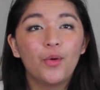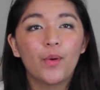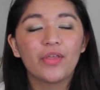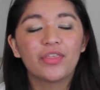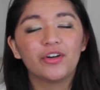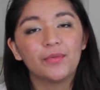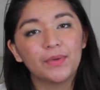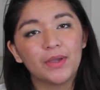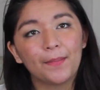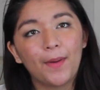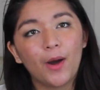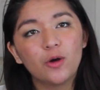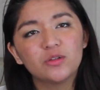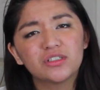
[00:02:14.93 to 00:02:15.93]
whether it be a
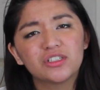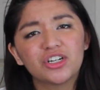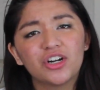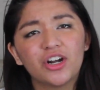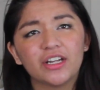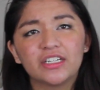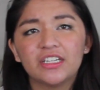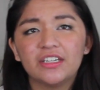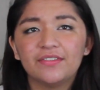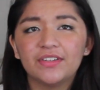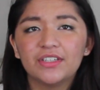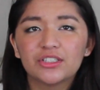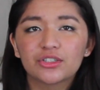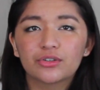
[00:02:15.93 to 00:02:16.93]
poster, a T
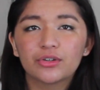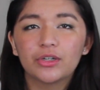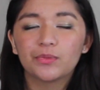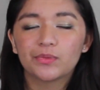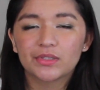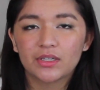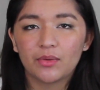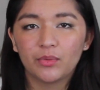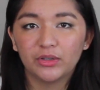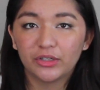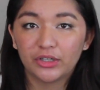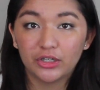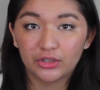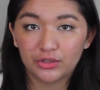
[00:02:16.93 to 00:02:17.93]
V screen with
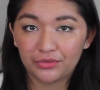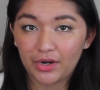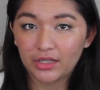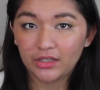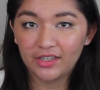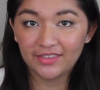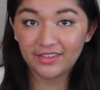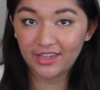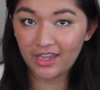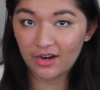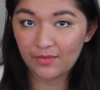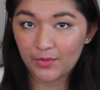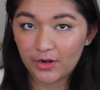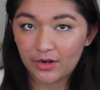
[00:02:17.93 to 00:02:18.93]
someone looking directly at the
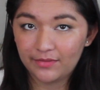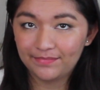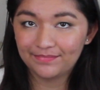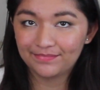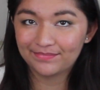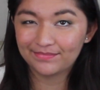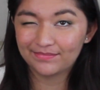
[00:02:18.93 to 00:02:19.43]
camera,